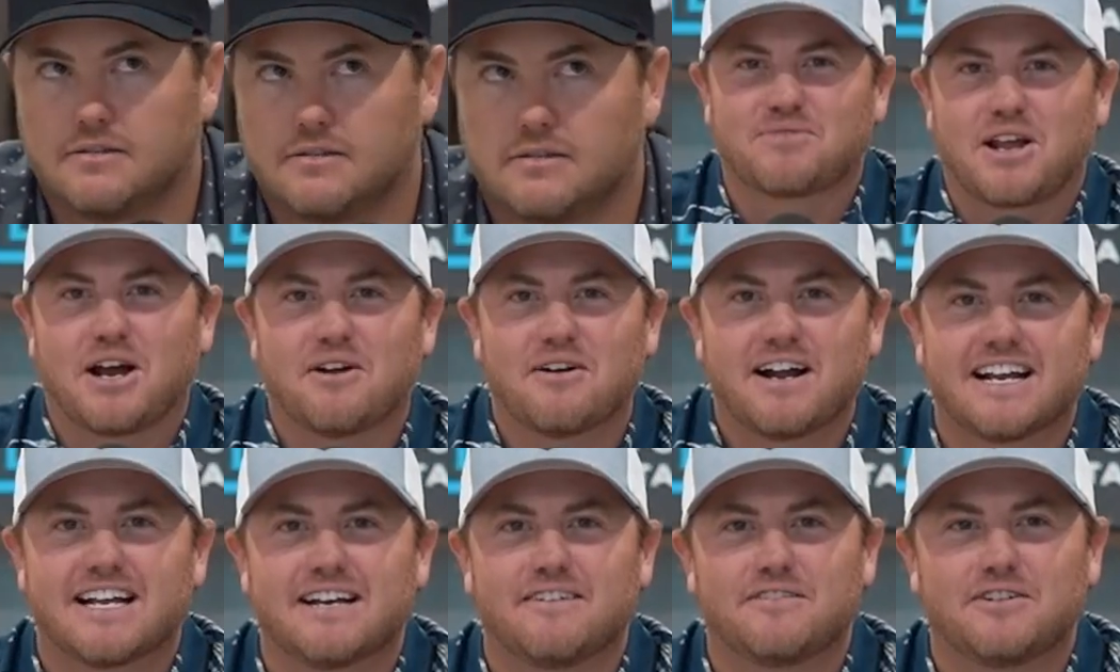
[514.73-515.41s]
All
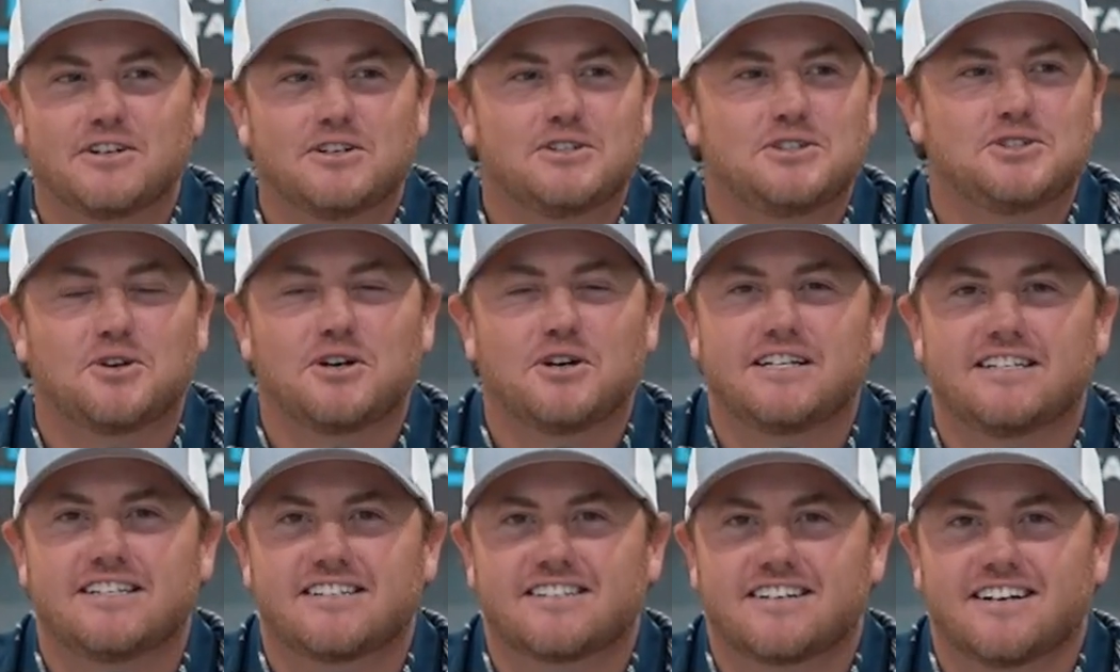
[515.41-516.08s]
right, if you're
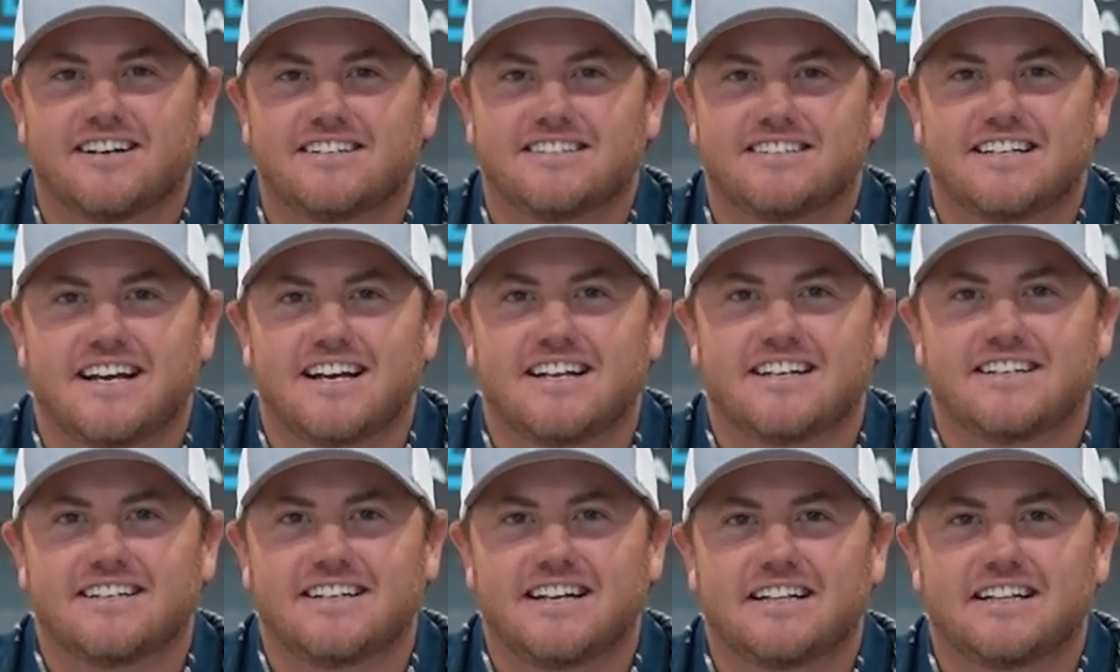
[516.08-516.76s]
enjoying this
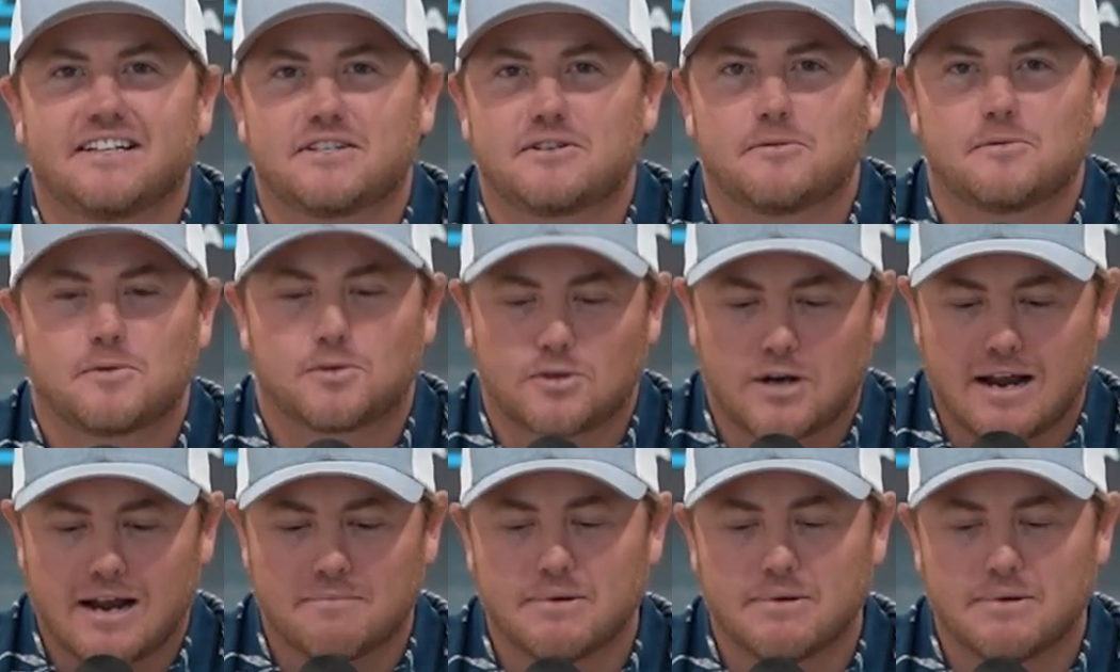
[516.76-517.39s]
content, hit the subscribe